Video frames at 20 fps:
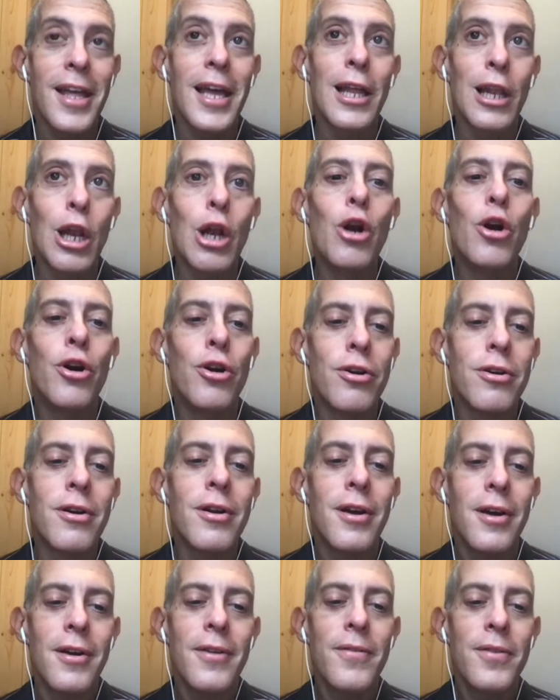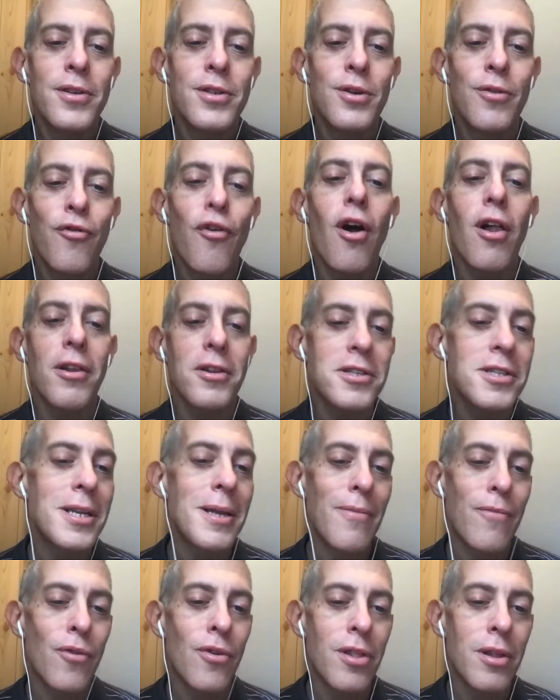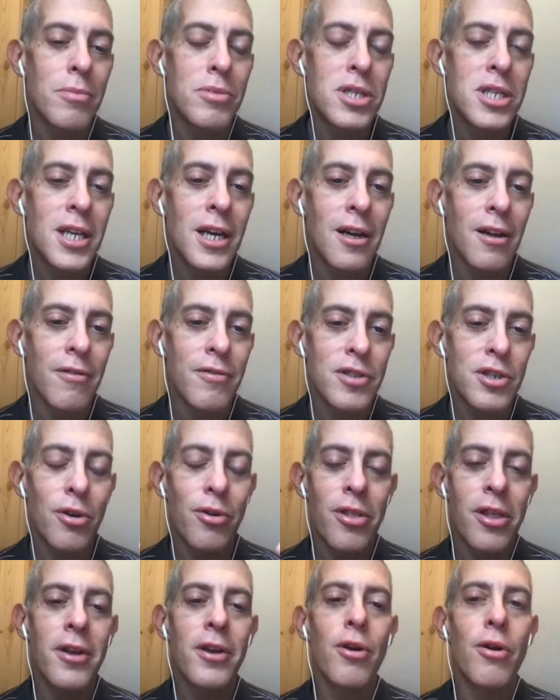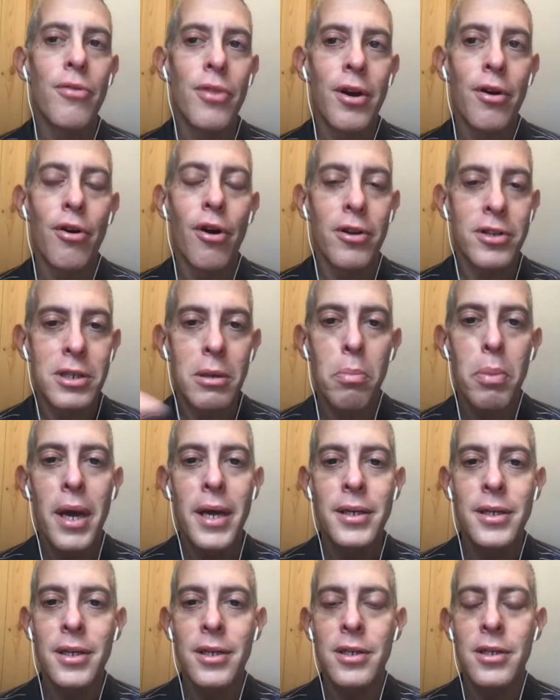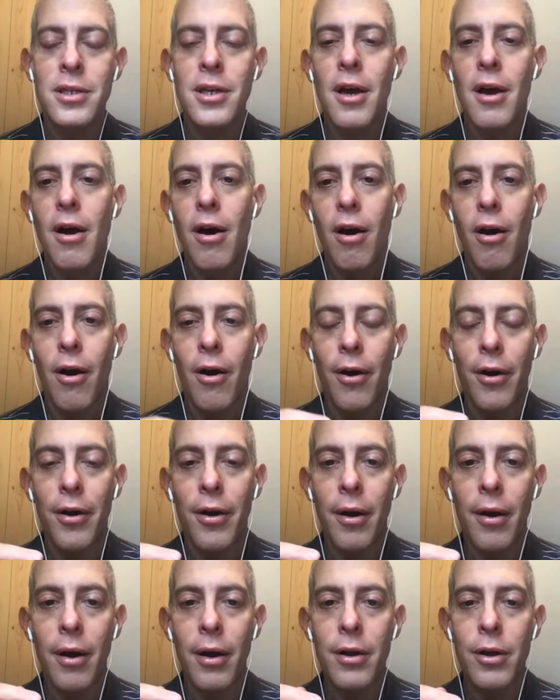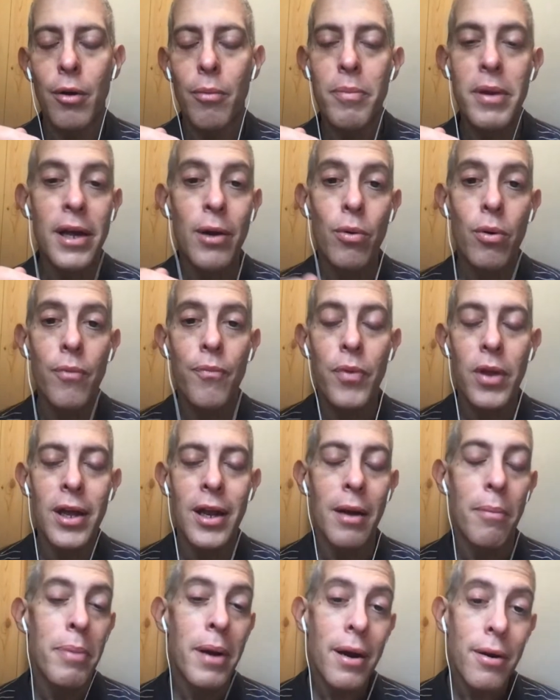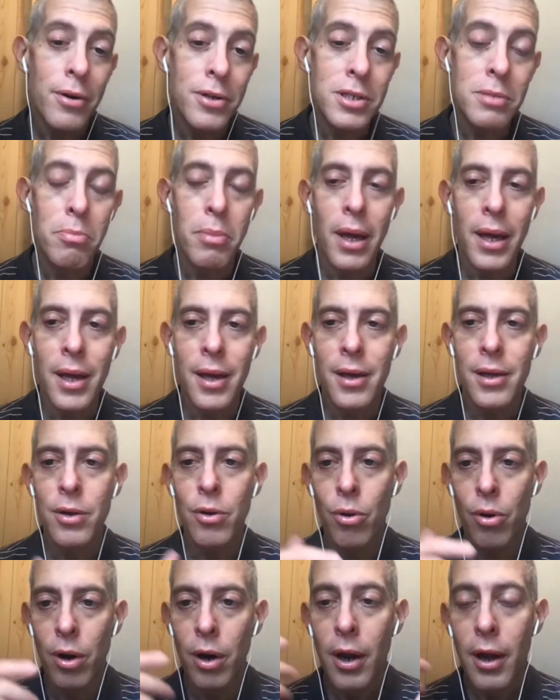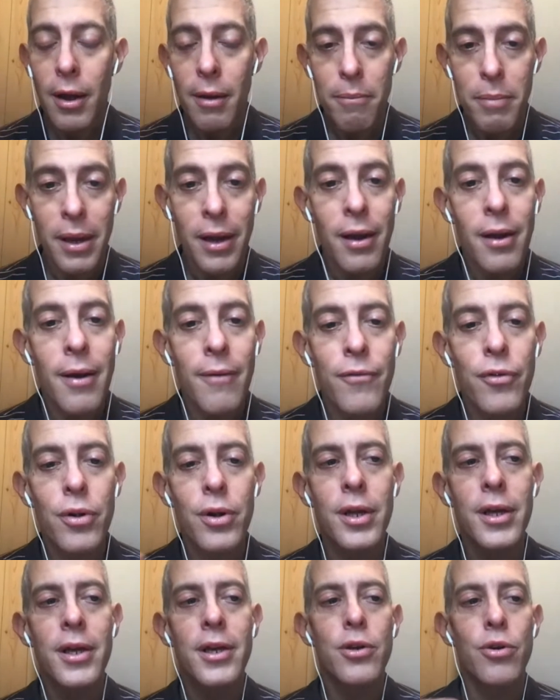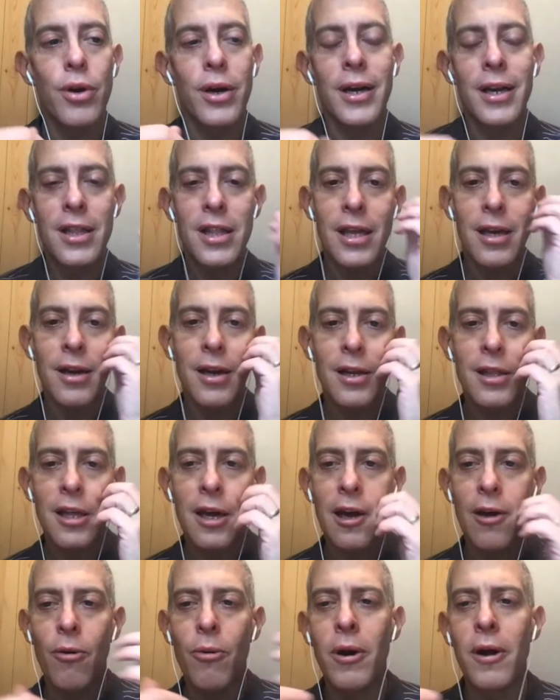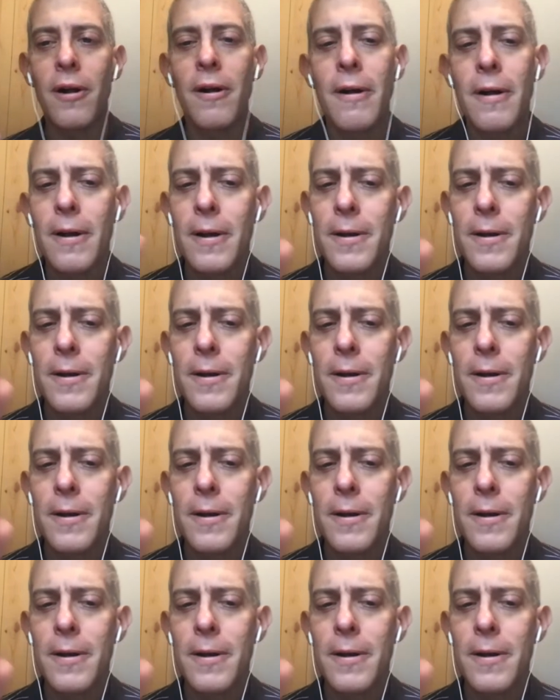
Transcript: learn to fall asleep for themselves. They're not dependent on being in a parent's bed or being comforted or anything like that. Well,